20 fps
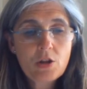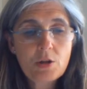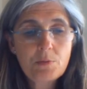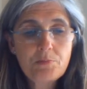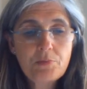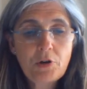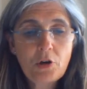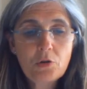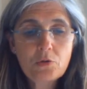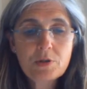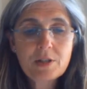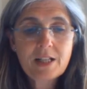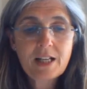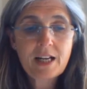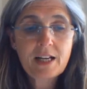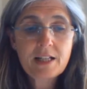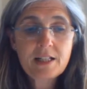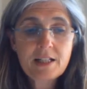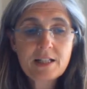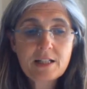The
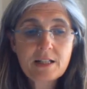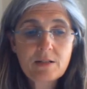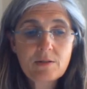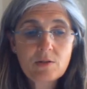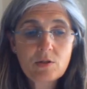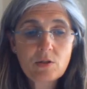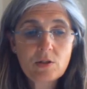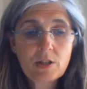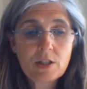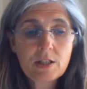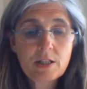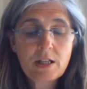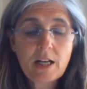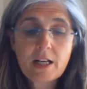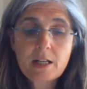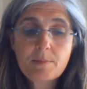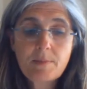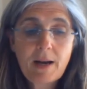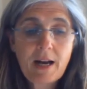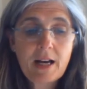process, so this
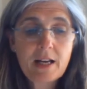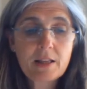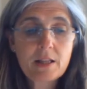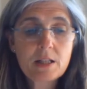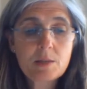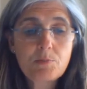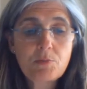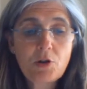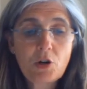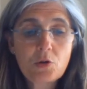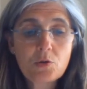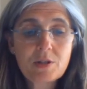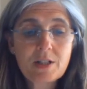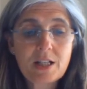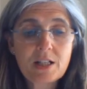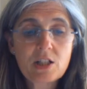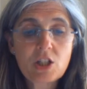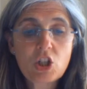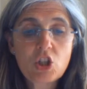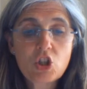next part, this
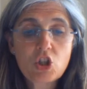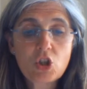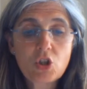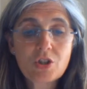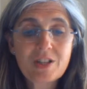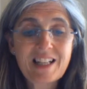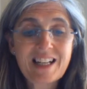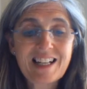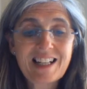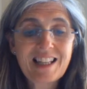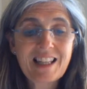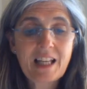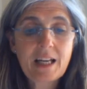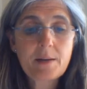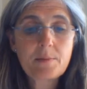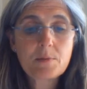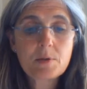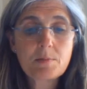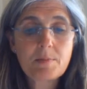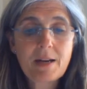process ensures that
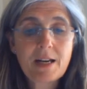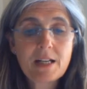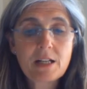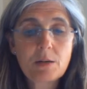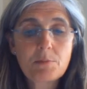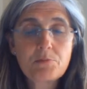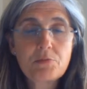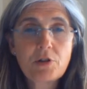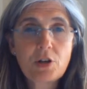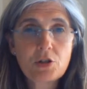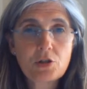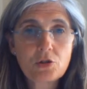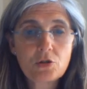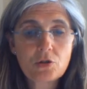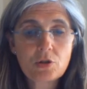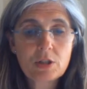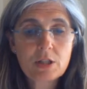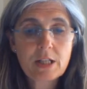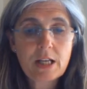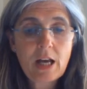claims made on
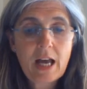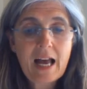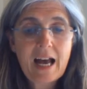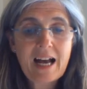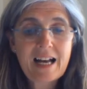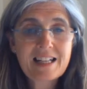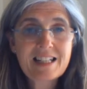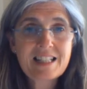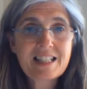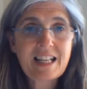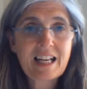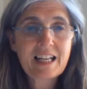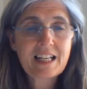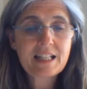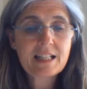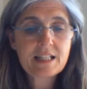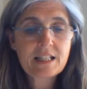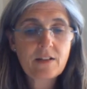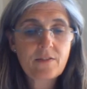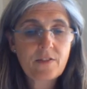products are
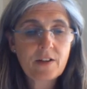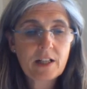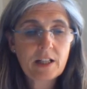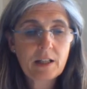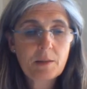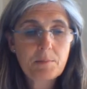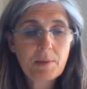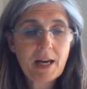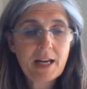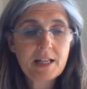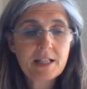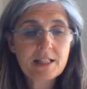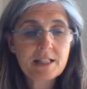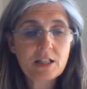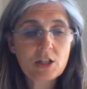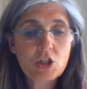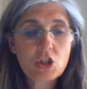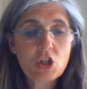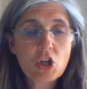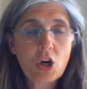scientifically based
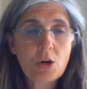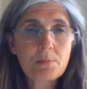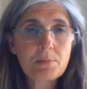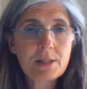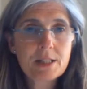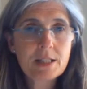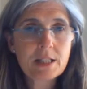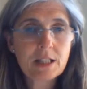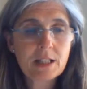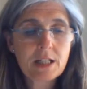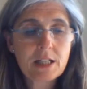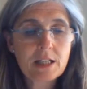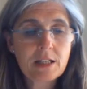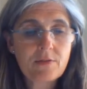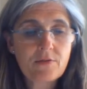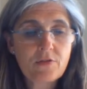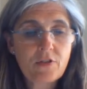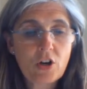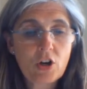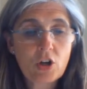and not
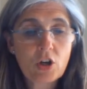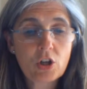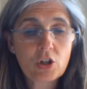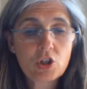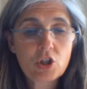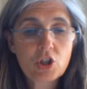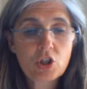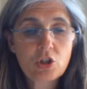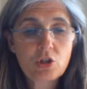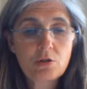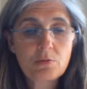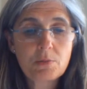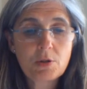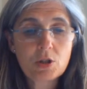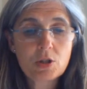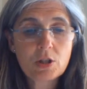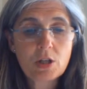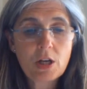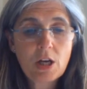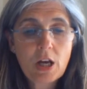misleading for
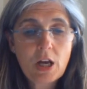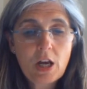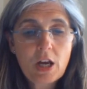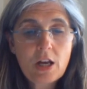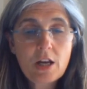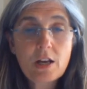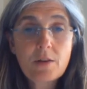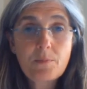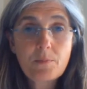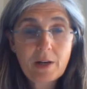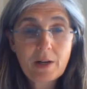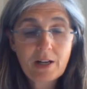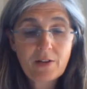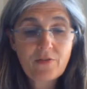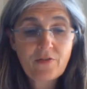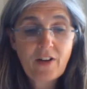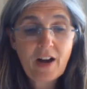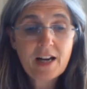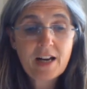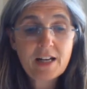consumers. We can
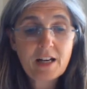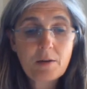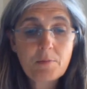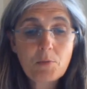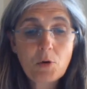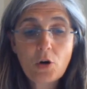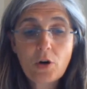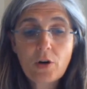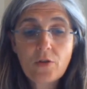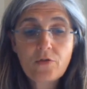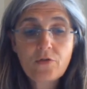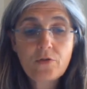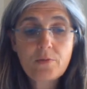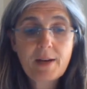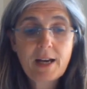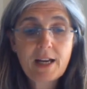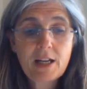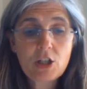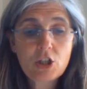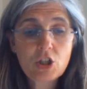find out more
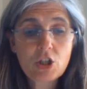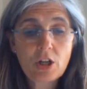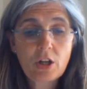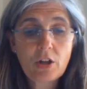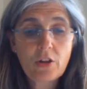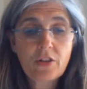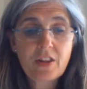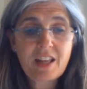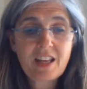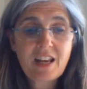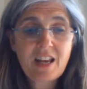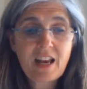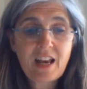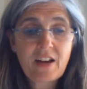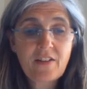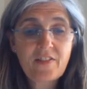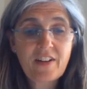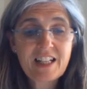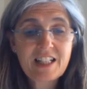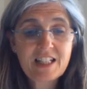information on the
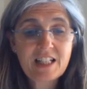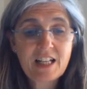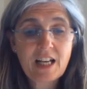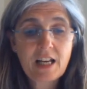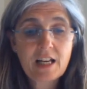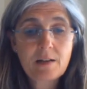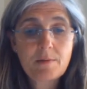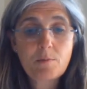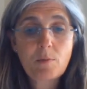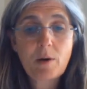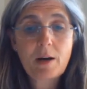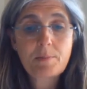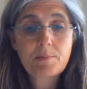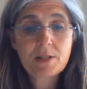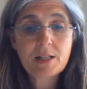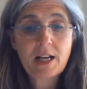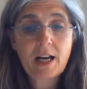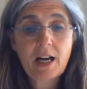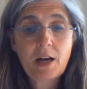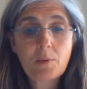EFSA
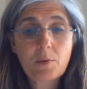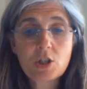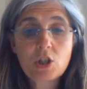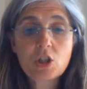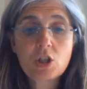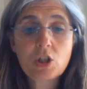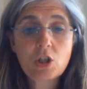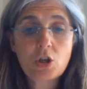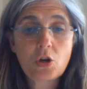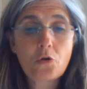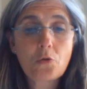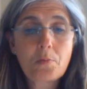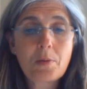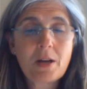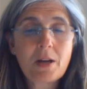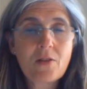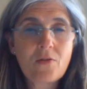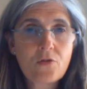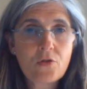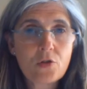website, which is the
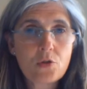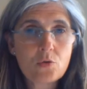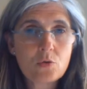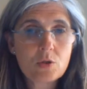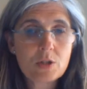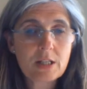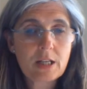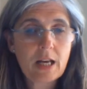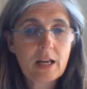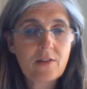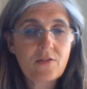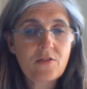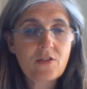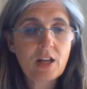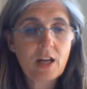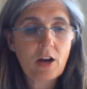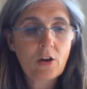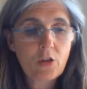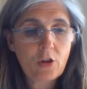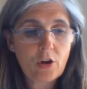European Food
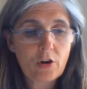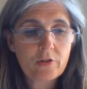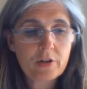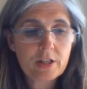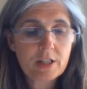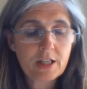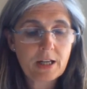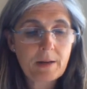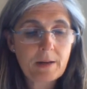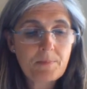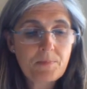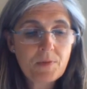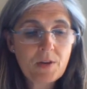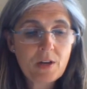Safety Authority.